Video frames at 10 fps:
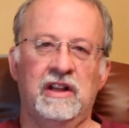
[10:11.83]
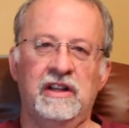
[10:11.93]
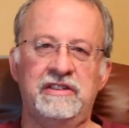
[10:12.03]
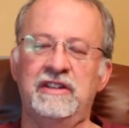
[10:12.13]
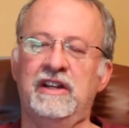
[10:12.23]

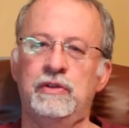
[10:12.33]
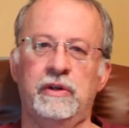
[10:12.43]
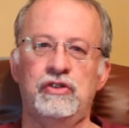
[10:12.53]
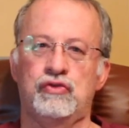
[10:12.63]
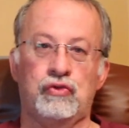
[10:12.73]
listening to
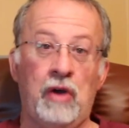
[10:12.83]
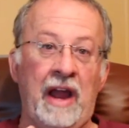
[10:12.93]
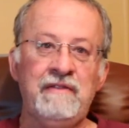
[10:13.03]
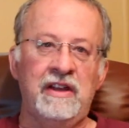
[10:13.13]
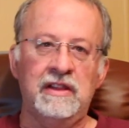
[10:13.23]
it,
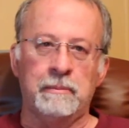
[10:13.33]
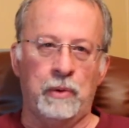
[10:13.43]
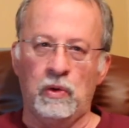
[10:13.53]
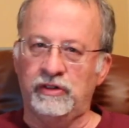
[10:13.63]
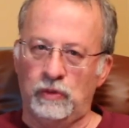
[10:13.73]
driving the
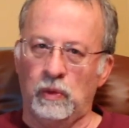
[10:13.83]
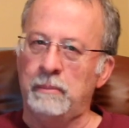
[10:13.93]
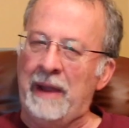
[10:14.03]
poor store